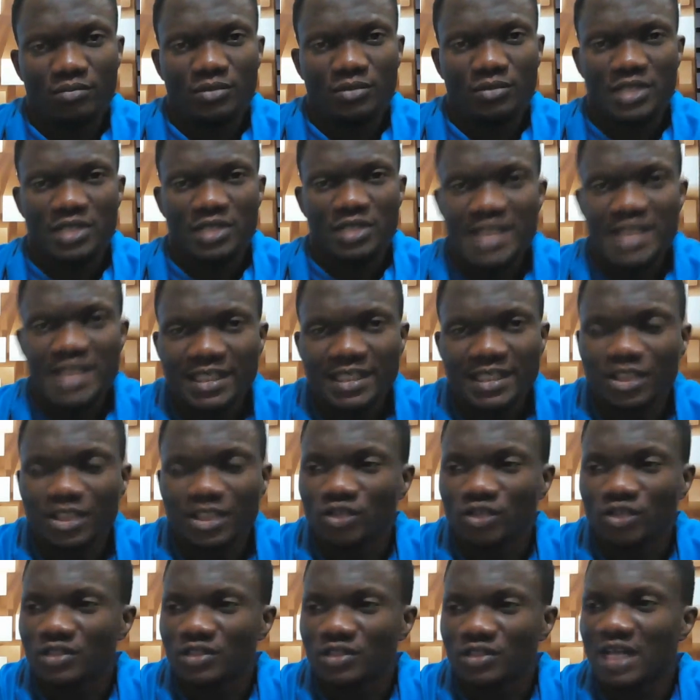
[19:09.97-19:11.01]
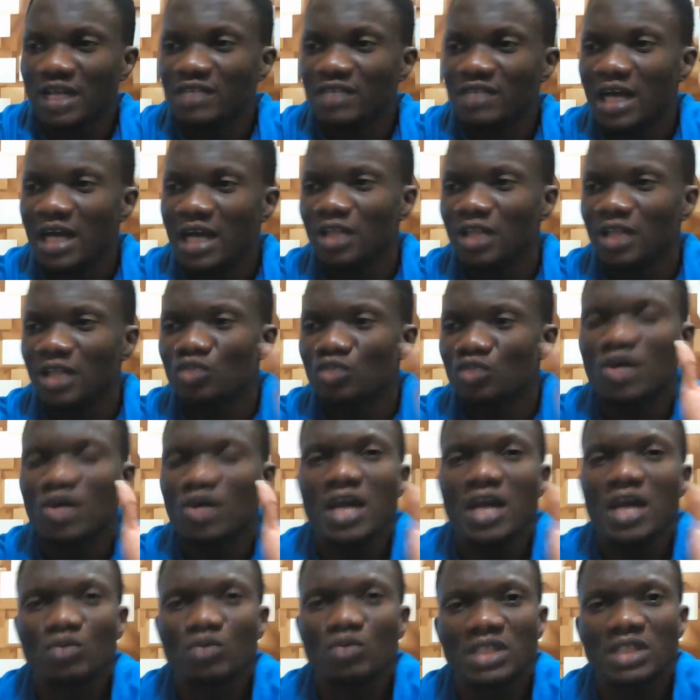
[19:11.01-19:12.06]
The essence of serving Allah
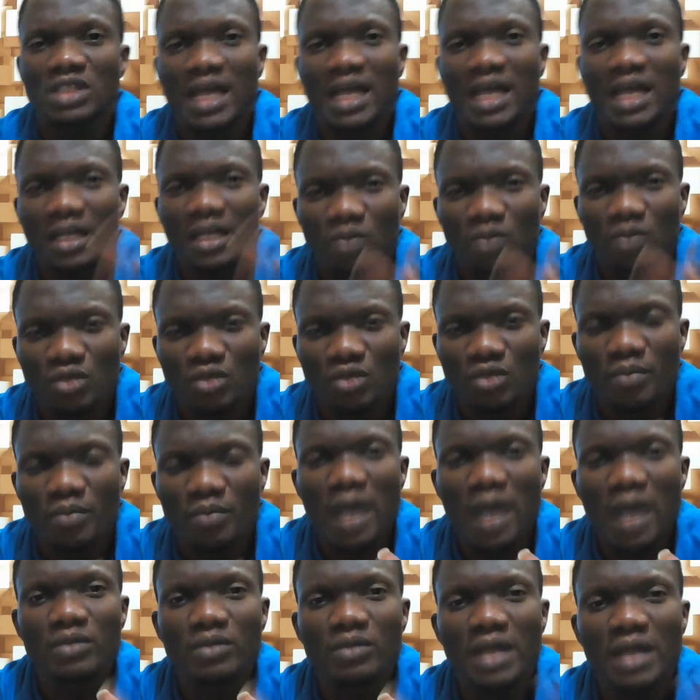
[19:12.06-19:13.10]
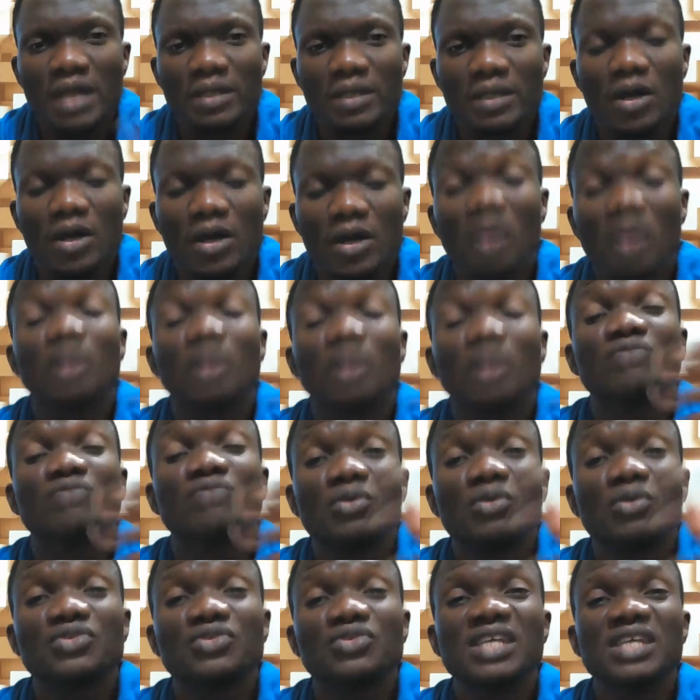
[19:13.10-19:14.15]
subhanahu wa ta'ala when you bow down and all of
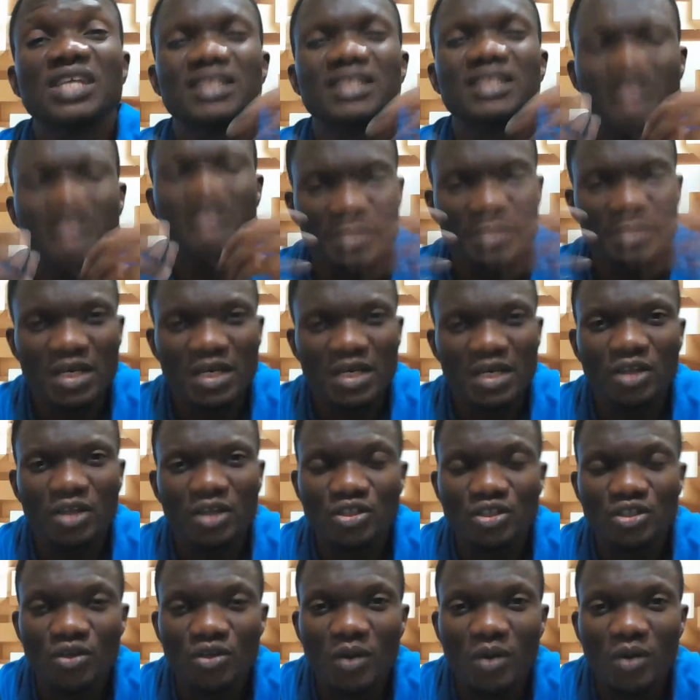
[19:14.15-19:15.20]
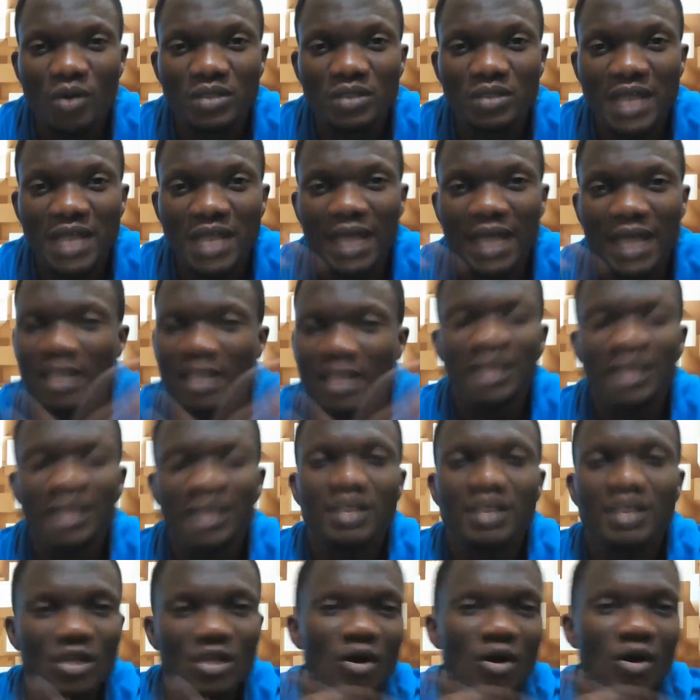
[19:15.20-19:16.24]
those things, is it because you don't want to die?
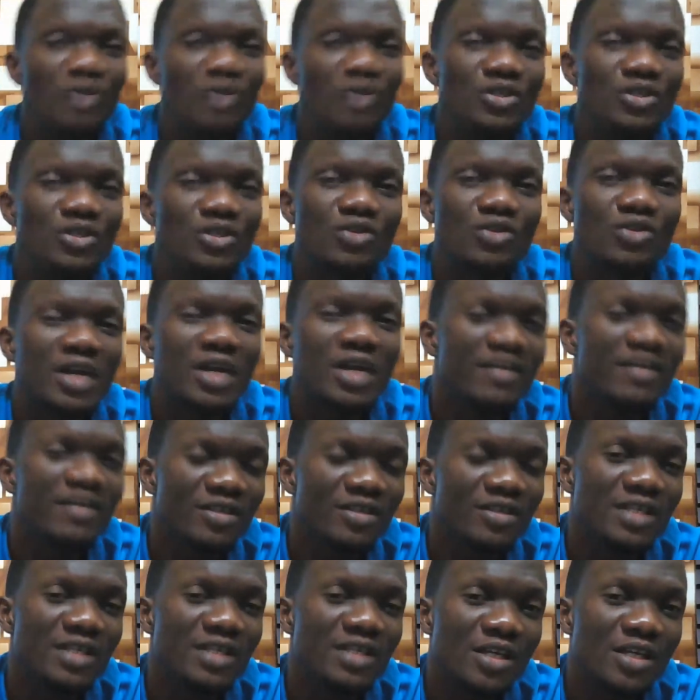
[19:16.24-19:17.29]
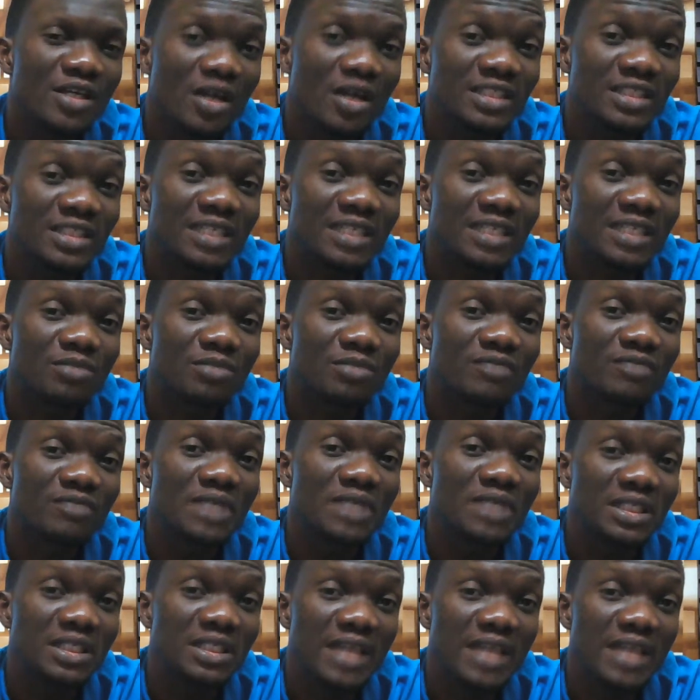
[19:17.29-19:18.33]
No, you don't even know the concept of
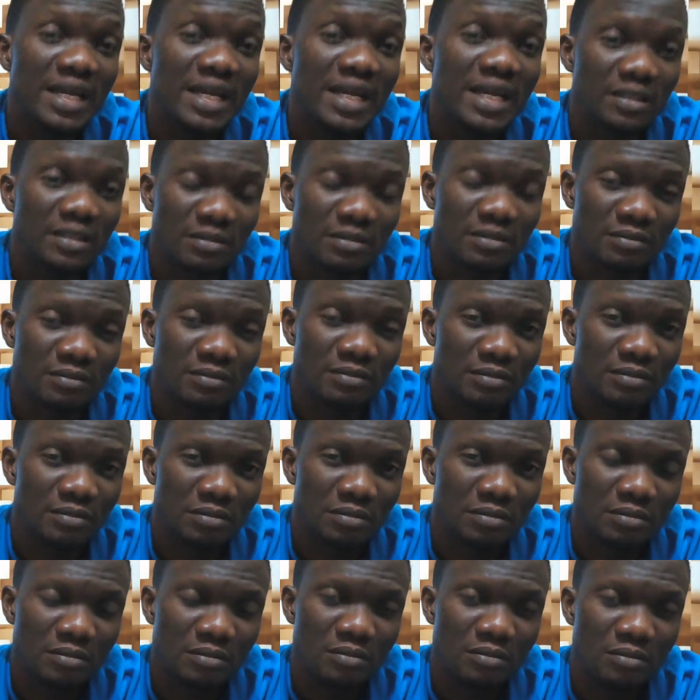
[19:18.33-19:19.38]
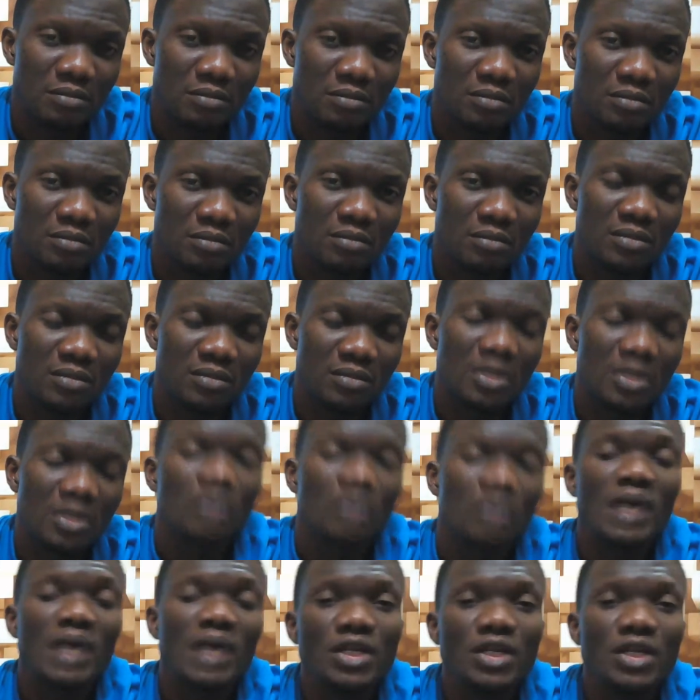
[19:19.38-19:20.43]
these things.
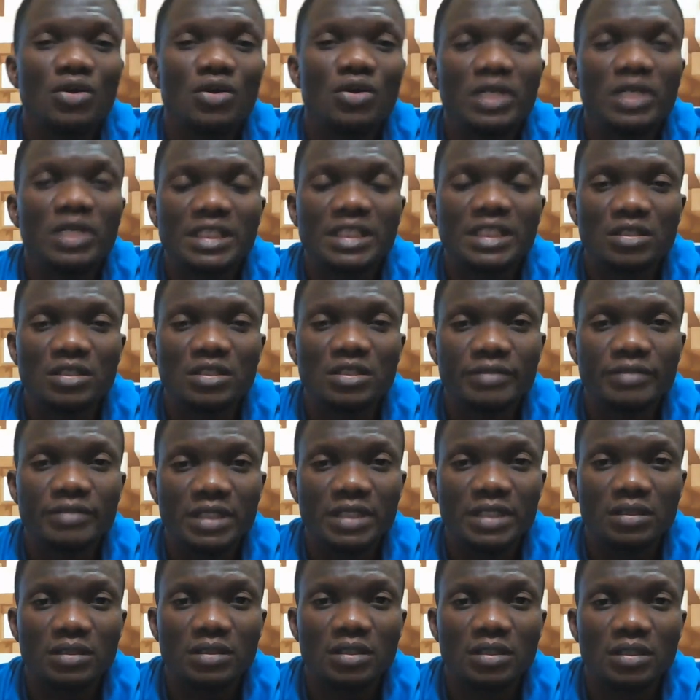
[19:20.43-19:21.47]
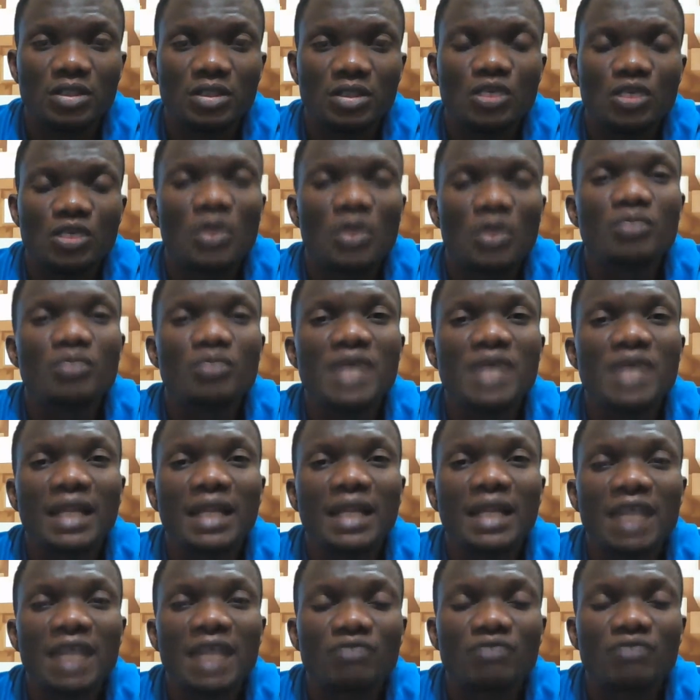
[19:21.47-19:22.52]
Why do you listen to me? You want to be
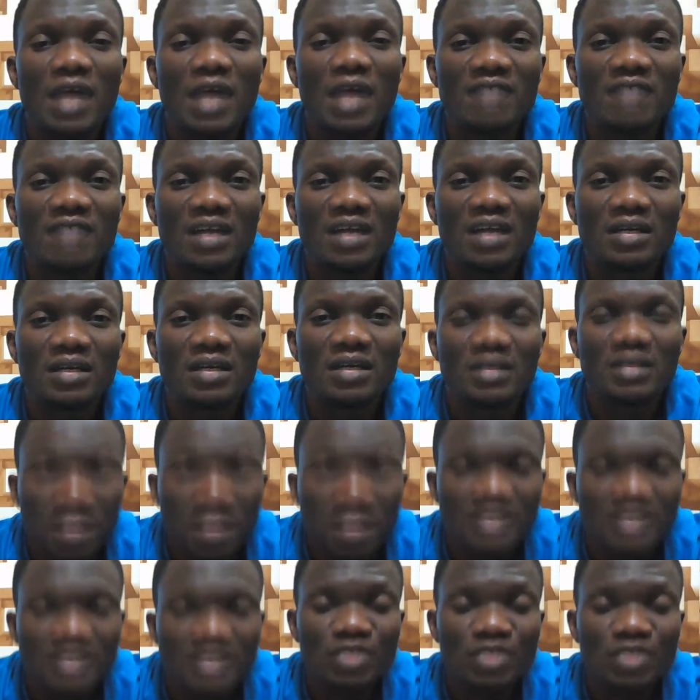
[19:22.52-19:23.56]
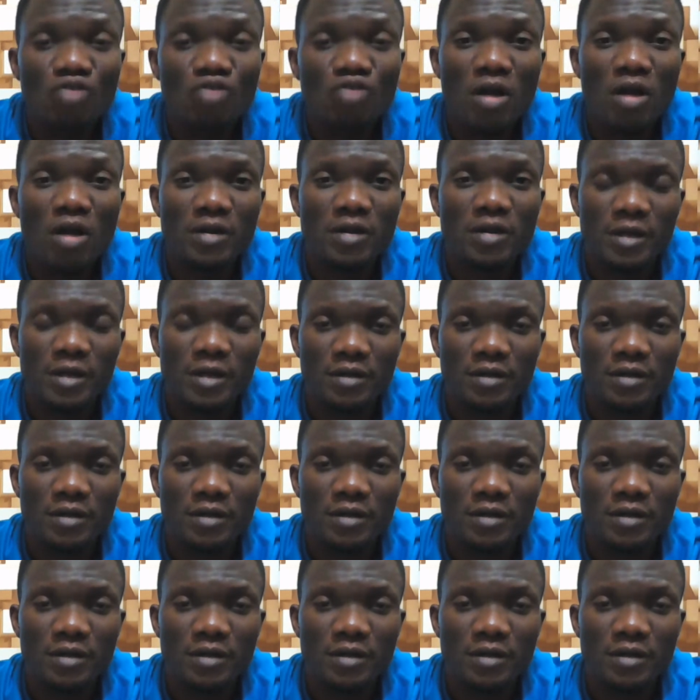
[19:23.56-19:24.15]
alive forever? This is wrong.